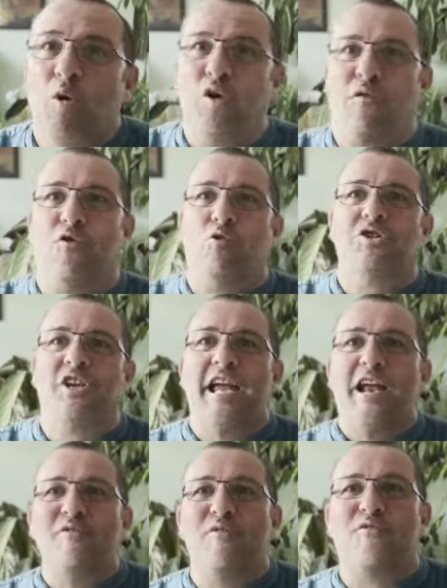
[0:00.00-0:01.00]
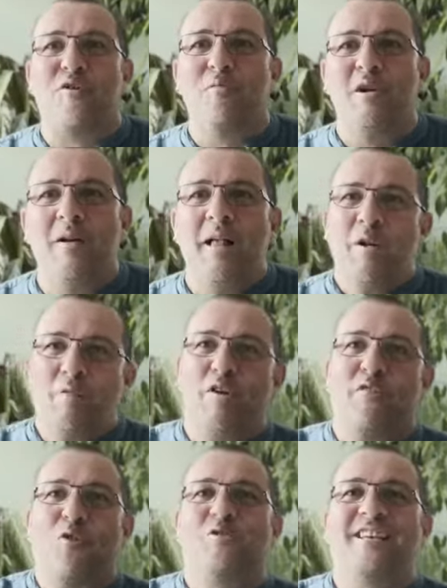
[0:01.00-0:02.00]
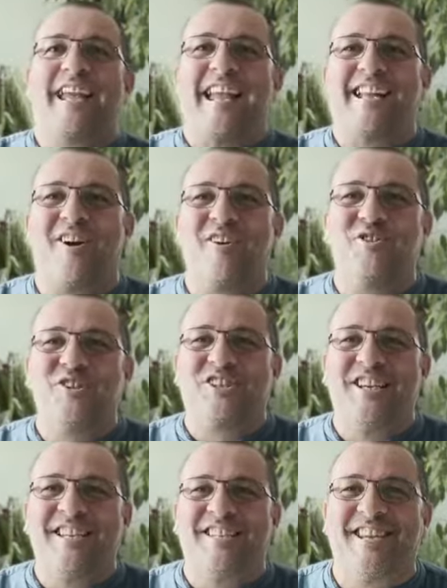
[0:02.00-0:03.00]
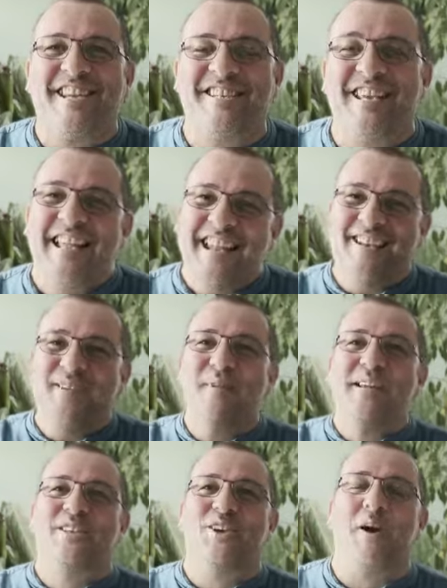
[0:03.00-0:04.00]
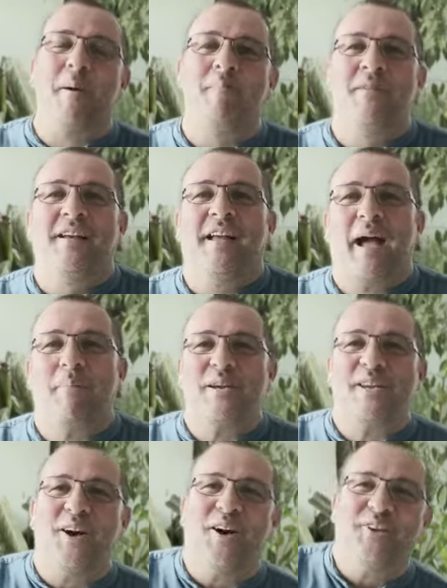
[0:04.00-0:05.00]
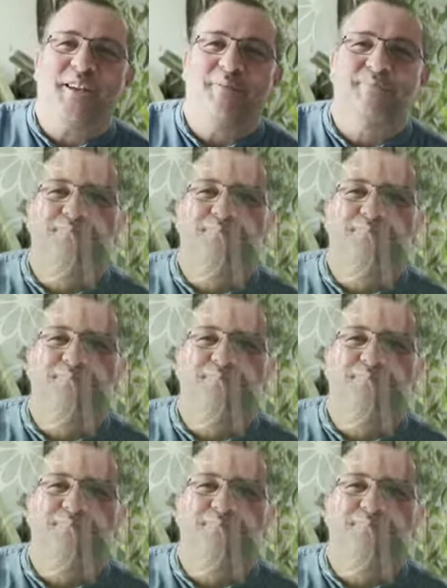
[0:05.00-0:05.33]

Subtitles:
We look forward to hearing from you. We look forward to getting going on the chilli seeds. And in the meantime, happy gardening.